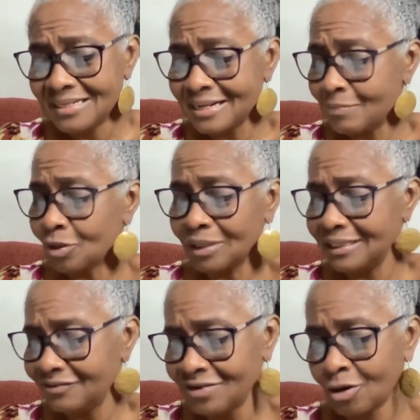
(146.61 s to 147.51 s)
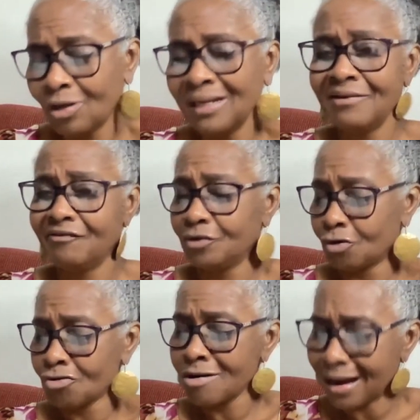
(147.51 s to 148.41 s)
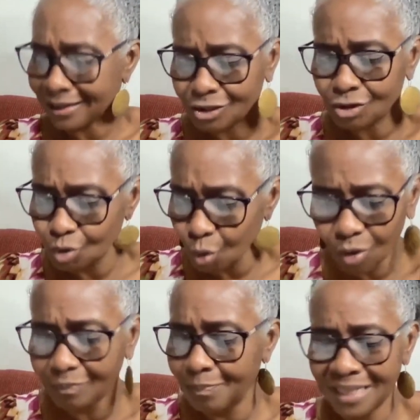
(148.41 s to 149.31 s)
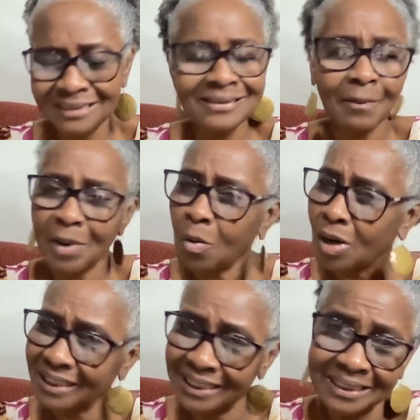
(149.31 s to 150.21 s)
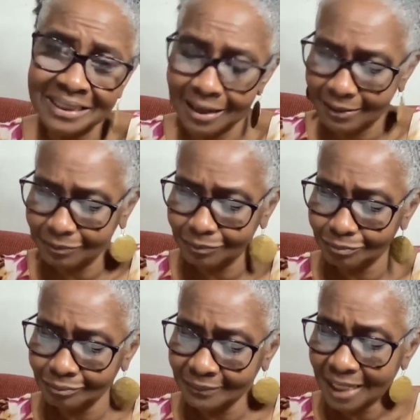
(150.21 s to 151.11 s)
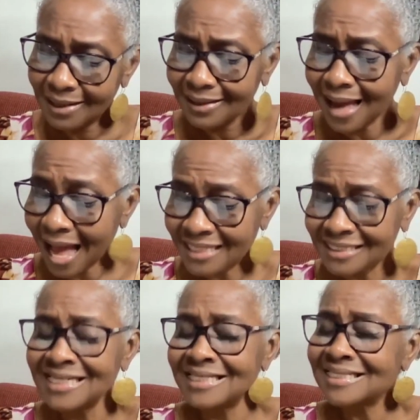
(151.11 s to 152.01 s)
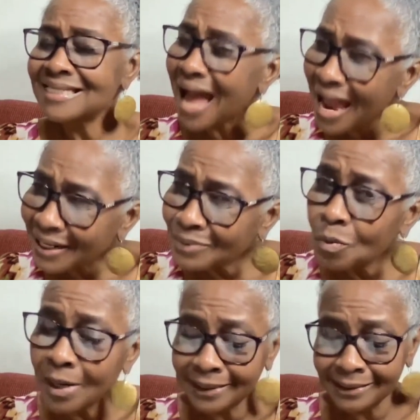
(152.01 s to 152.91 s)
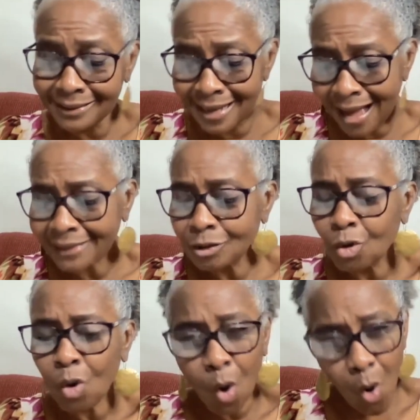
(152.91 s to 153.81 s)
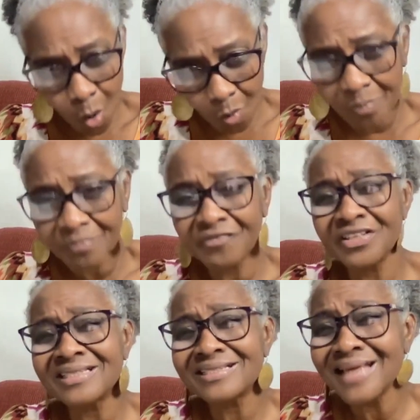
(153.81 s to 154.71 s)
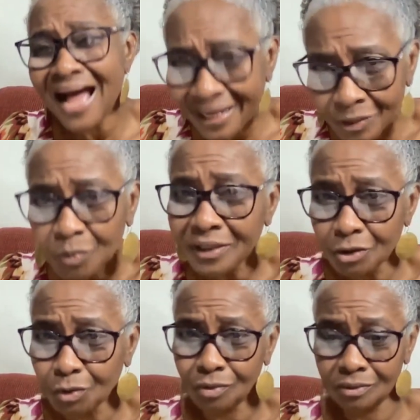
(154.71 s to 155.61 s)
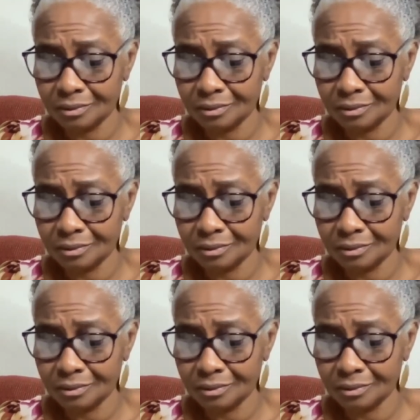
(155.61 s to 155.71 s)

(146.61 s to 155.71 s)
Them not even go left no rock stone pan top of one another. Cause the time when God come fit turn with you,